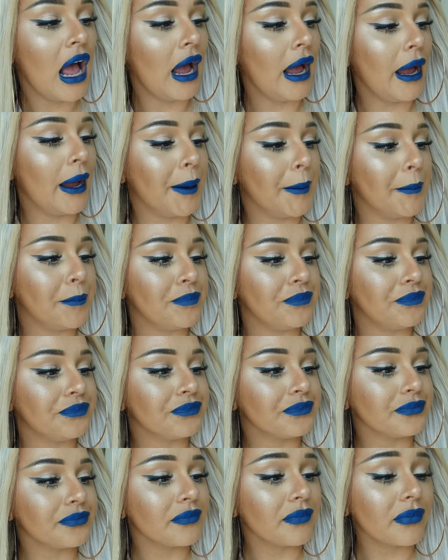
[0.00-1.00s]
um,
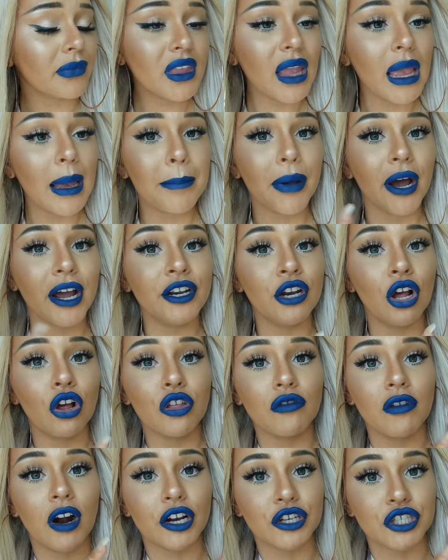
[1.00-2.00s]
but I
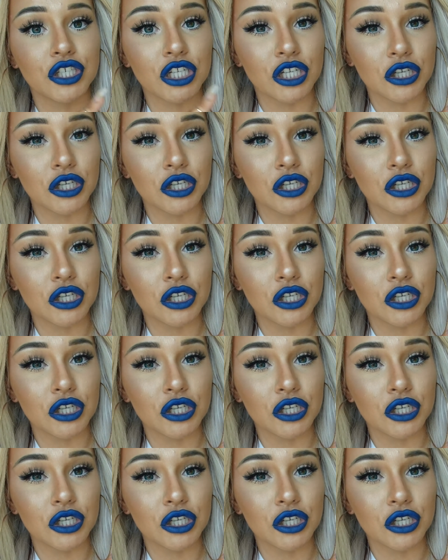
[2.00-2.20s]
know there are